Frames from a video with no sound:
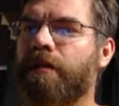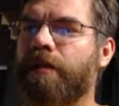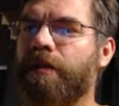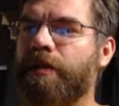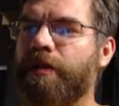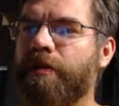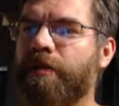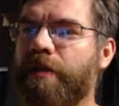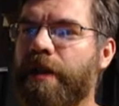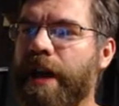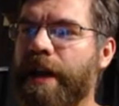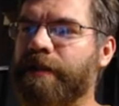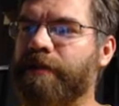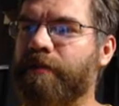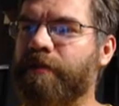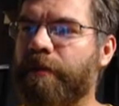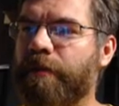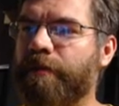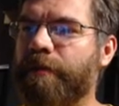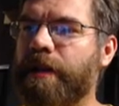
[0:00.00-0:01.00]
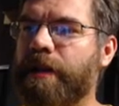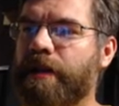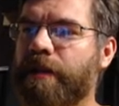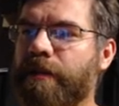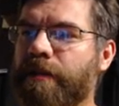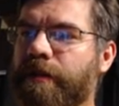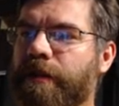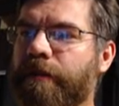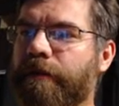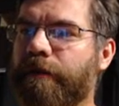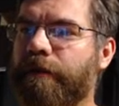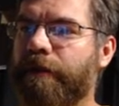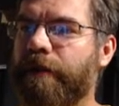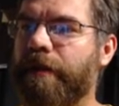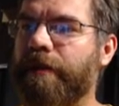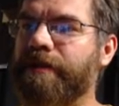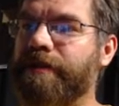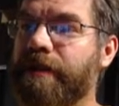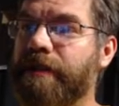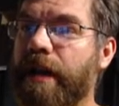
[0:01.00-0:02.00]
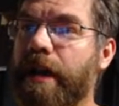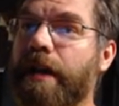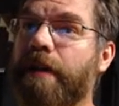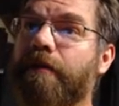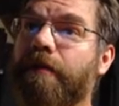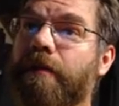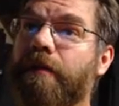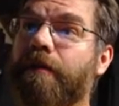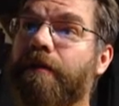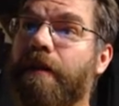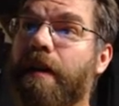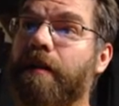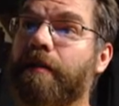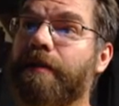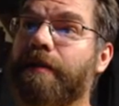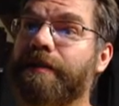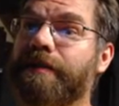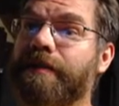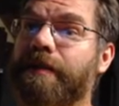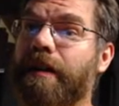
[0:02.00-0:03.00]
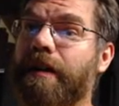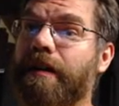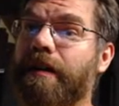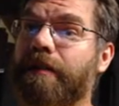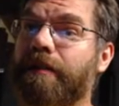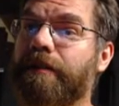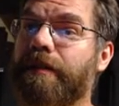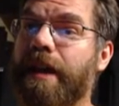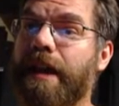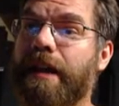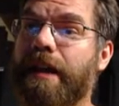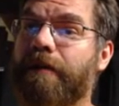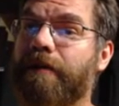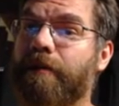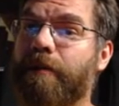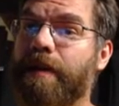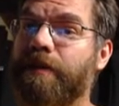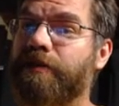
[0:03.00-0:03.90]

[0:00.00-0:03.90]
You guys would be the first ever father-son heavyweight